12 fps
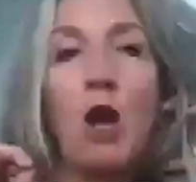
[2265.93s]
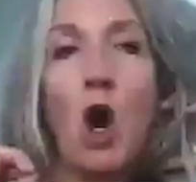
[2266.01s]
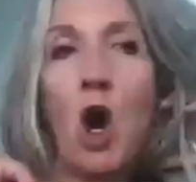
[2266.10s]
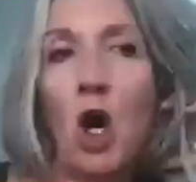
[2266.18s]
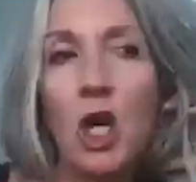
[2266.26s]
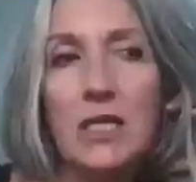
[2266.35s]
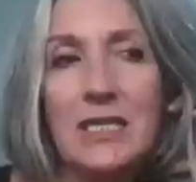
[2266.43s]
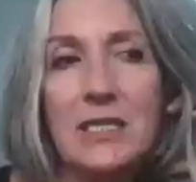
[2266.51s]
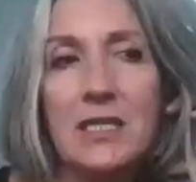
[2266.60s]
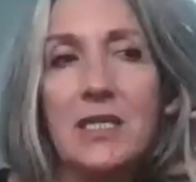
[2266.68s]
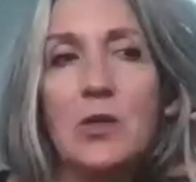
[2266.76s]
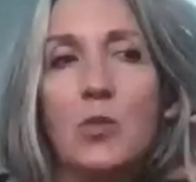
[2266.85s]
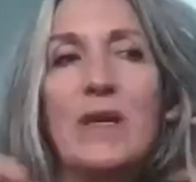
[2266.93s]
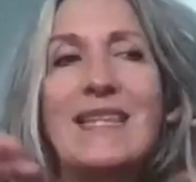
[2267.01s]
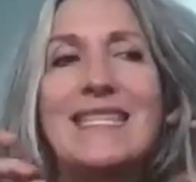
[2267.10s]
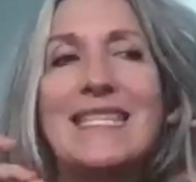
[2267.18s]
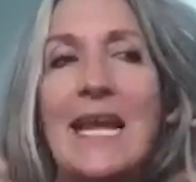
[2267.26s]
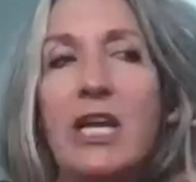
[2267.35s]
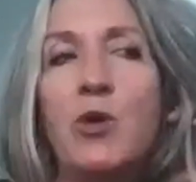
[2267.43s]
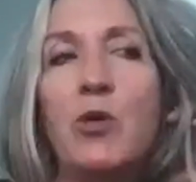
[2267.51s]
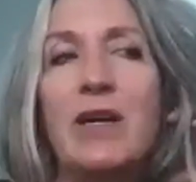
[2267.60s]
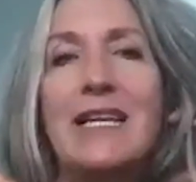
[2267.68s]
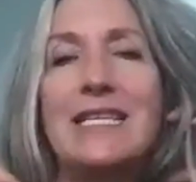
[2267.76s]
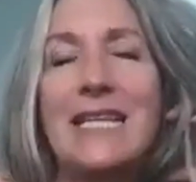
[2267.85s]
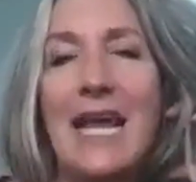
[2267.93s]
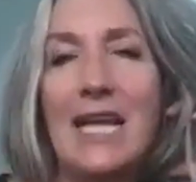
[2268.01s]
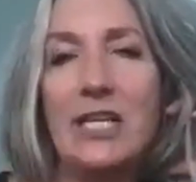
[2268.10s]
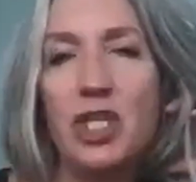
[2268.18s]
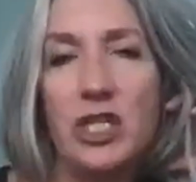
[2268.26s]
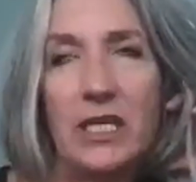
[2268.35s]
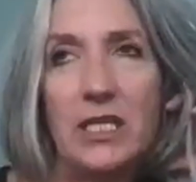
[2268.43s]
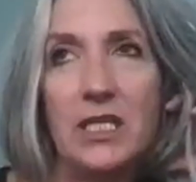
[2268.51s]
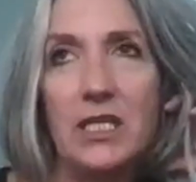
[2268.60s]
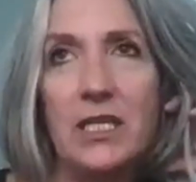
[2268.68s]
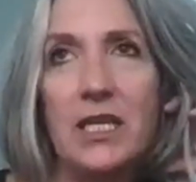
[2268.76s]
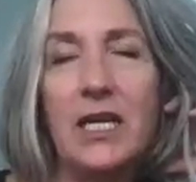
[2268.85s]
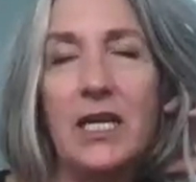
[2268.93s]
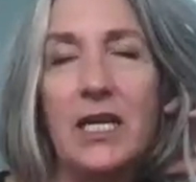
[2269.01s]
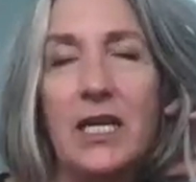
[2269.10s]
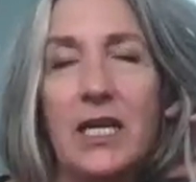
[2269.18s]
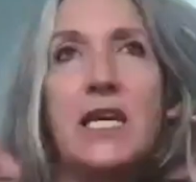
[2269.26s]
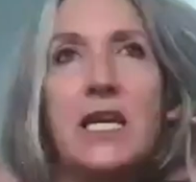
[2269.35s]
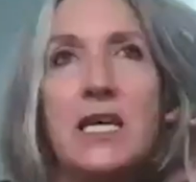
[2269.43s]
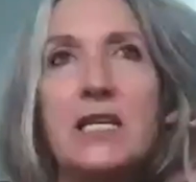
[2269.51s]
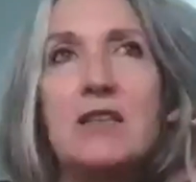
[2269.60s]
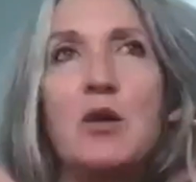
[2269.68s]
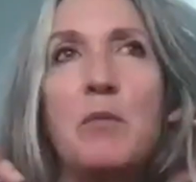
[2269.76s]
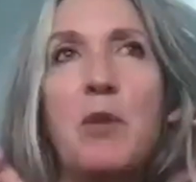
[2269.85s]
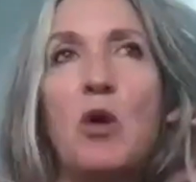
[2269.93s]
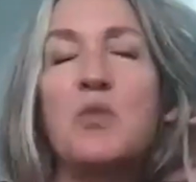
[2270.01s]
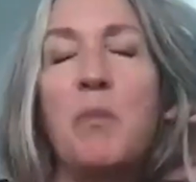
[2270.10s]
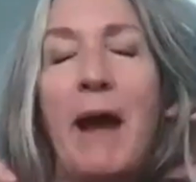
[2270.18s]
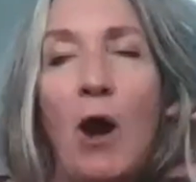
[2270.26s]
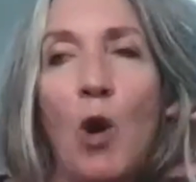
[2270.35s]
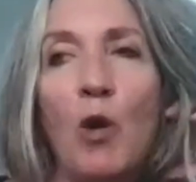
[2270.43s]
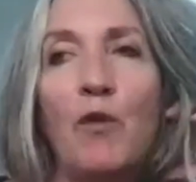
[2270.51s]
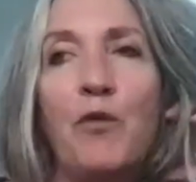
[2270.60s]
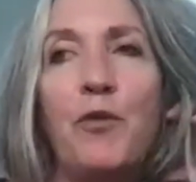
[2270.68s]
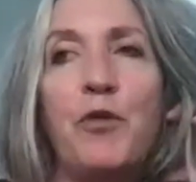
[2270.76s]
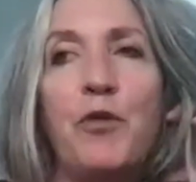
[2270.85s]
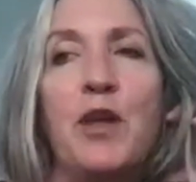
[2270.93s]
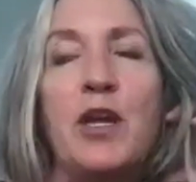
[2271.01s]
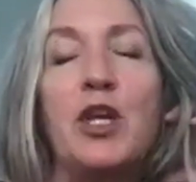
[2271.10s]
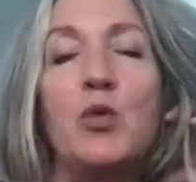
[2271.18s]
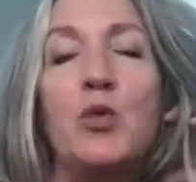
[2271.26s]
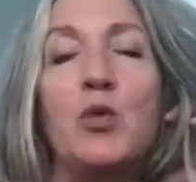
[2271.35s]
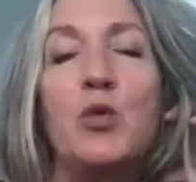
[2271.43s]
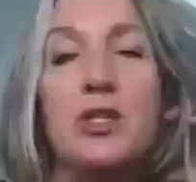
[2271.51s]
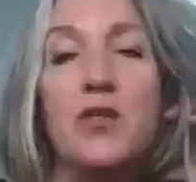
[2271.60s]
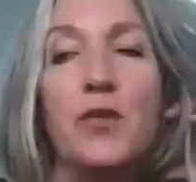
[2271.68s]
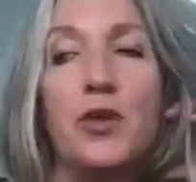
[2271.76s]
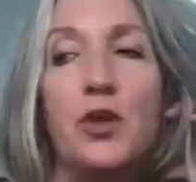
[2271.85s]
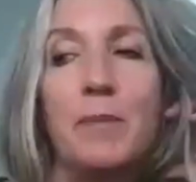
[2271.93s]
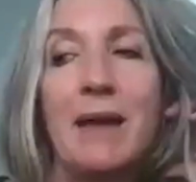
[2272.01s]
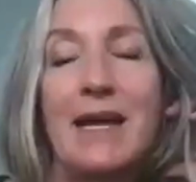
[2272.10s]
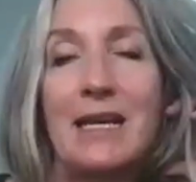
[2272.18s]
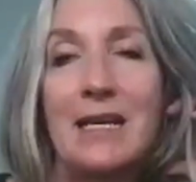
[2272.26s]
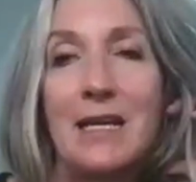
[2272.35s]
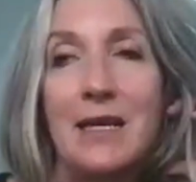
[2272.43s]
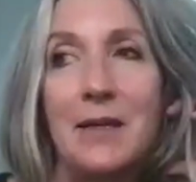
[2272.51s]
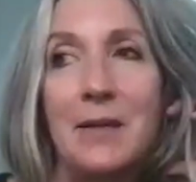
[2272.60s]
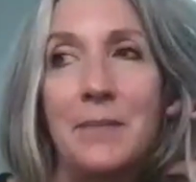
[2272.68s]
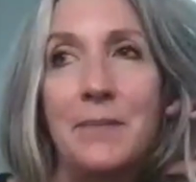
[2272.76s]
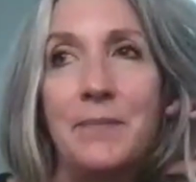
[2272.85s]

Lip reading: art with sacred intention is the most powerful thing you can do for humanity.